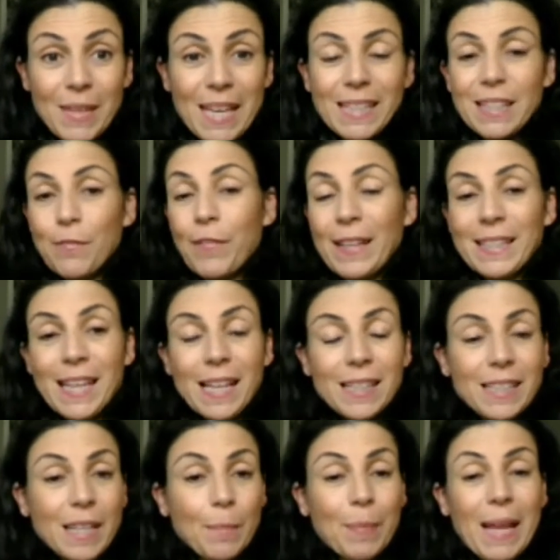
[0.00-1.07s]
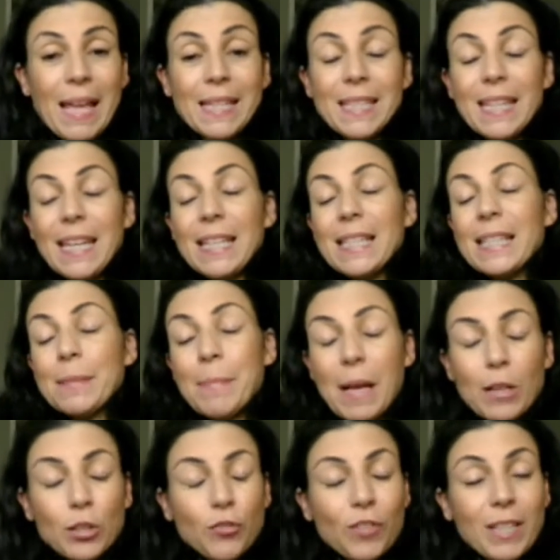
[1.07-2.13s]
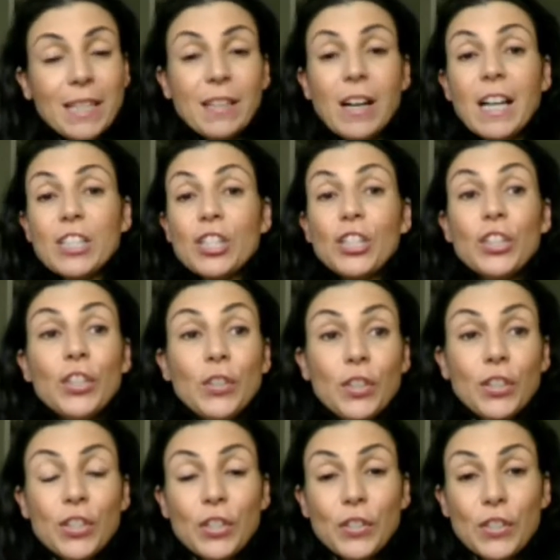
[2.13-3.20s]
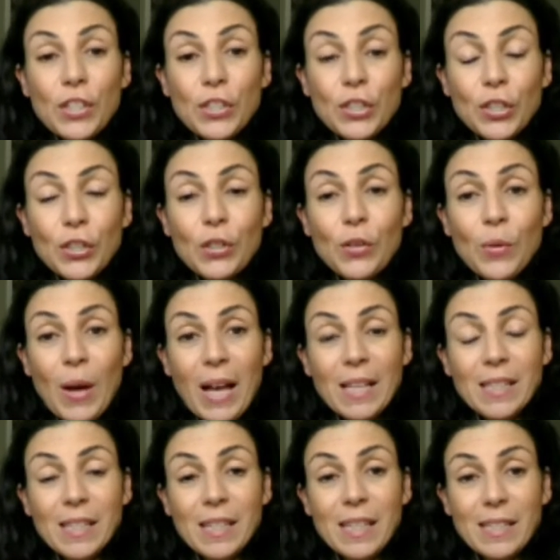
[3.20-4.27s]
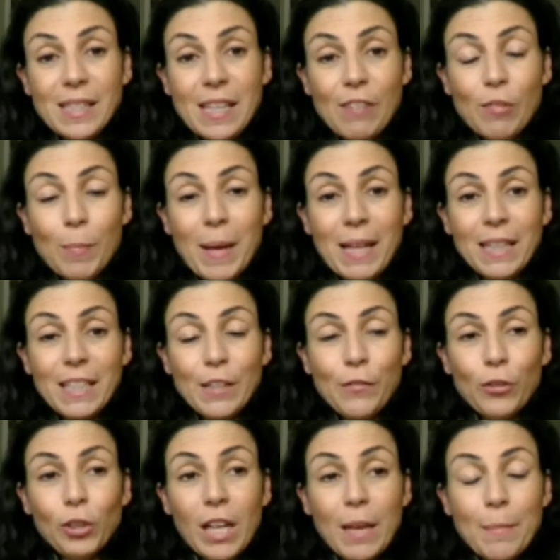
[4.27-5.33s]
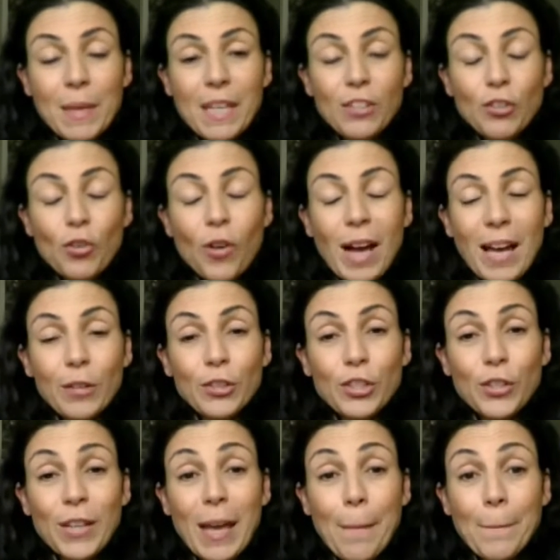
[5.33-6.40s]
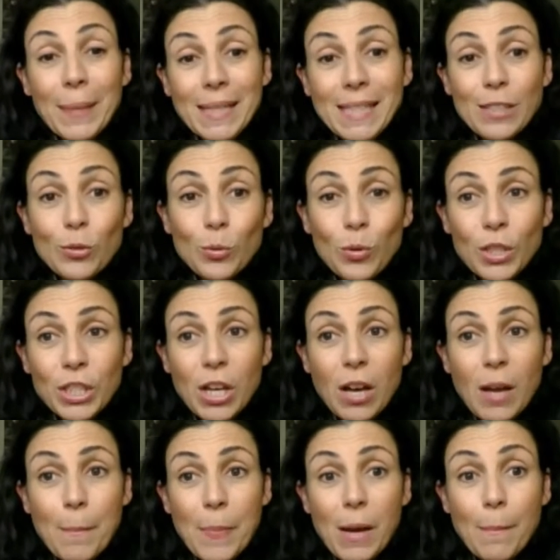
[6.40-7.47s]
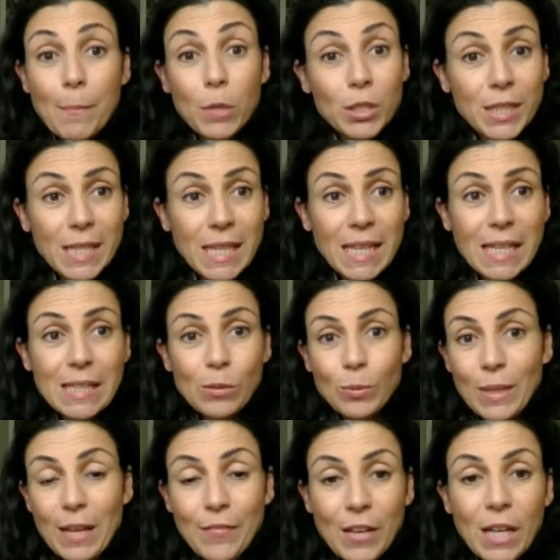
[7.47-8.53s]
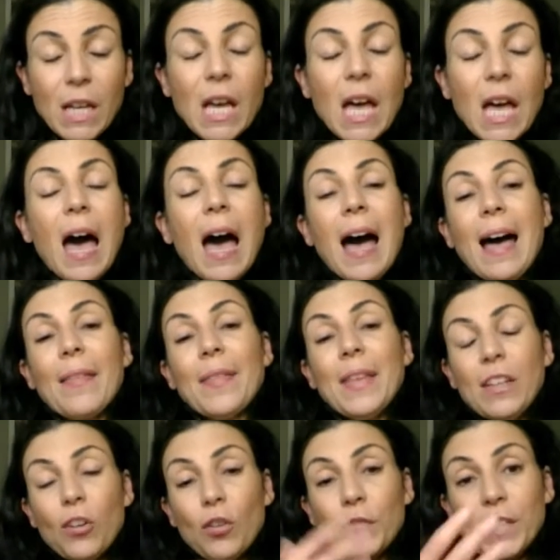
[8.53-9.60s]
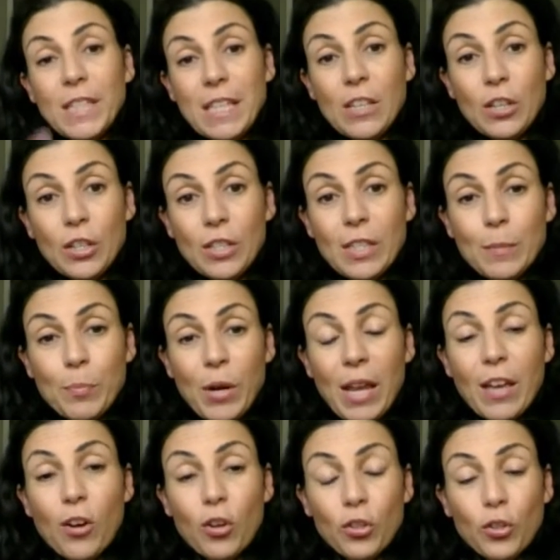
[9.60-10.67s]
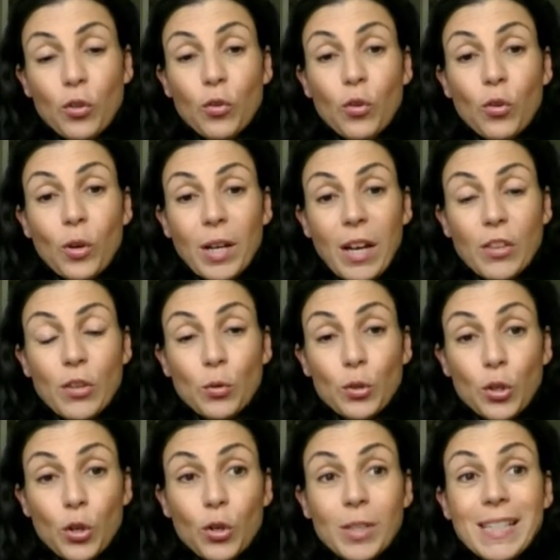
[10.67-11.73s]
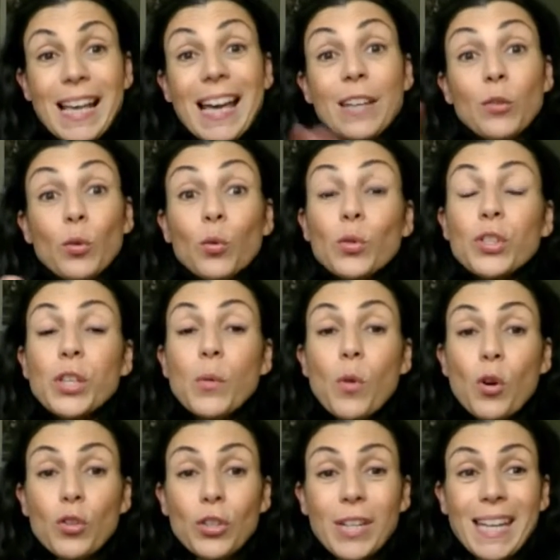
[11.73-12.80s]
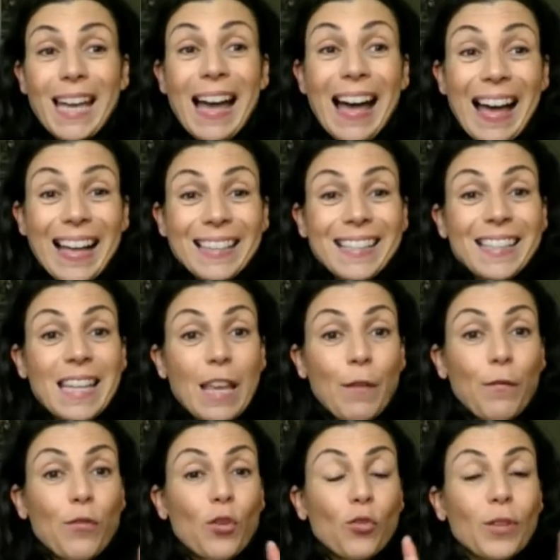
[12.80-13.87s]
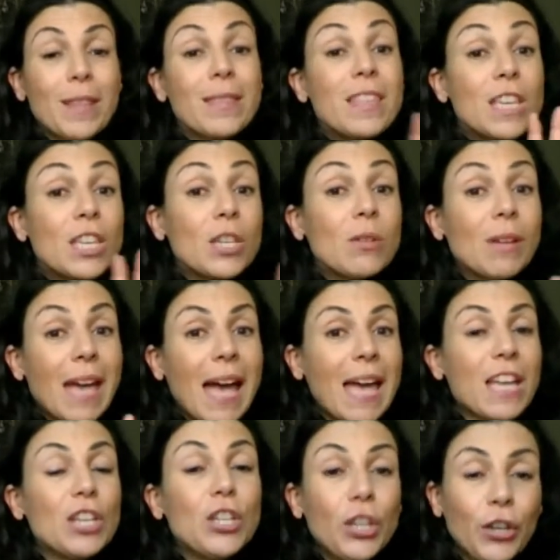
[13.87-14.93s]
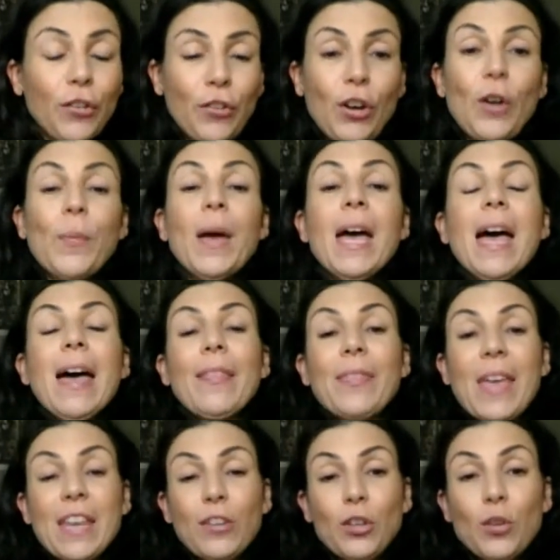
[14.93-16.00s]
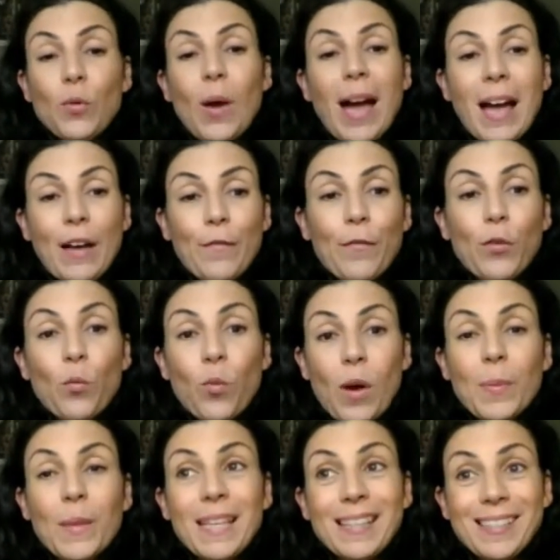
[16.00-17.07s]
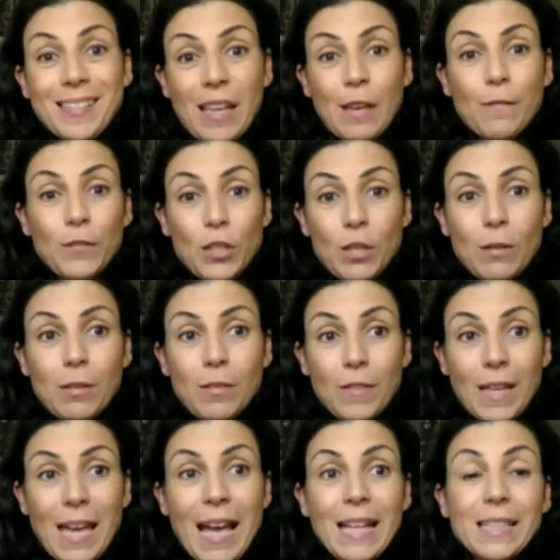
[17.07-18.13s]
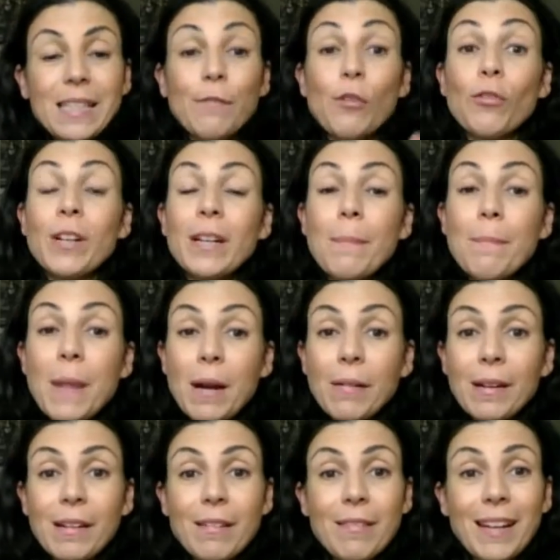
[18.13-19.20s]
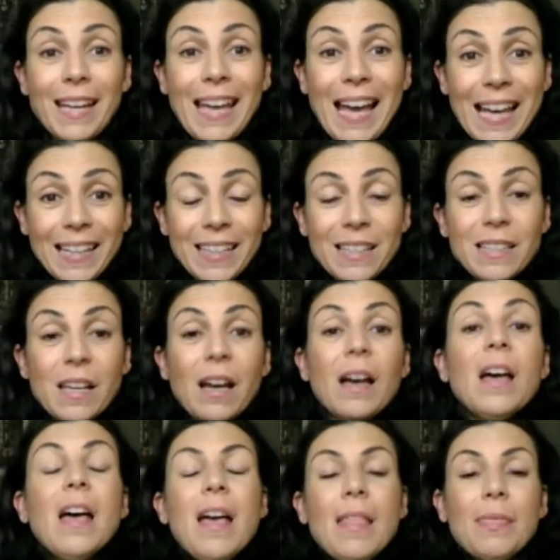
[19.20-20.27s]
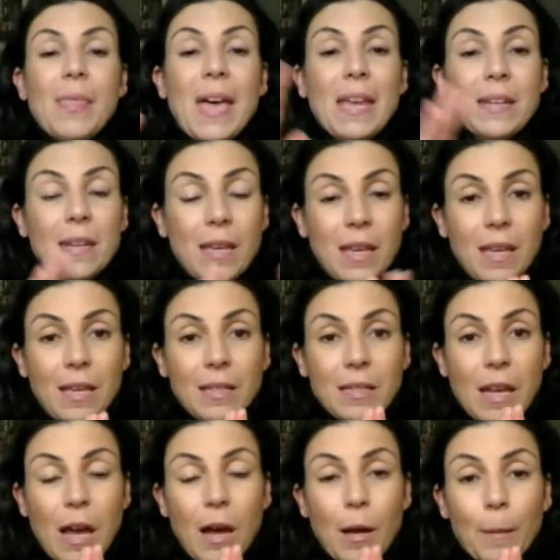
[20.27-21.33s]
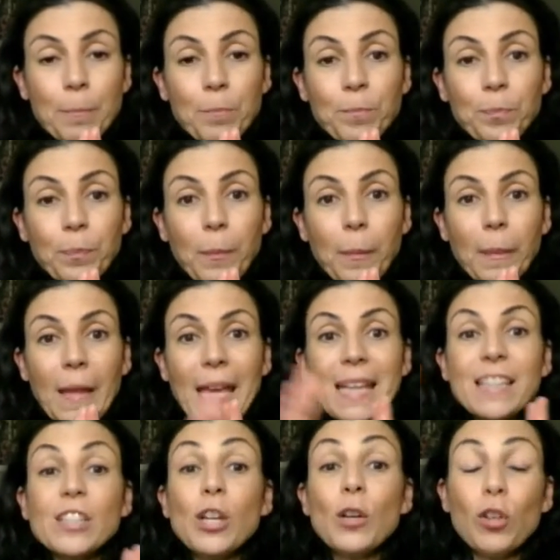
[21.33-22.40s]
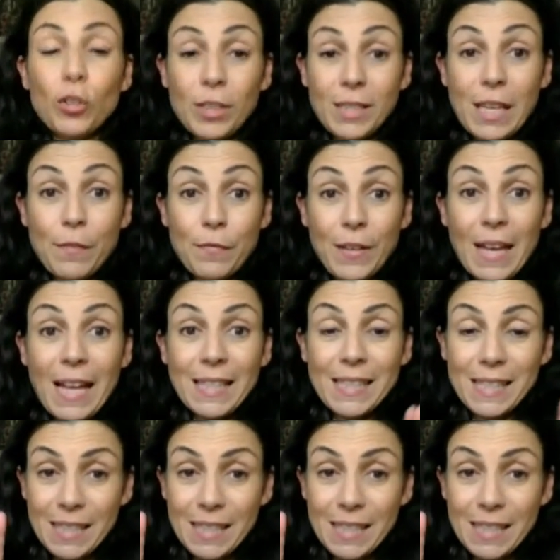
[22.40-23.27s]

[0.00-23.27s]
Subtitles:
It's a fantastic blend. It smells really nice. You can use it too as an insect repellent if you're like me and you're out and you get bitten all the time by mozzies or whatever. And then obviously you can spray it on your dogs and also on your cats. If you're in the UK and Europe, then you have the one that is safe to use for cats. If you're in America and Canada, then it's no longer safe for cats.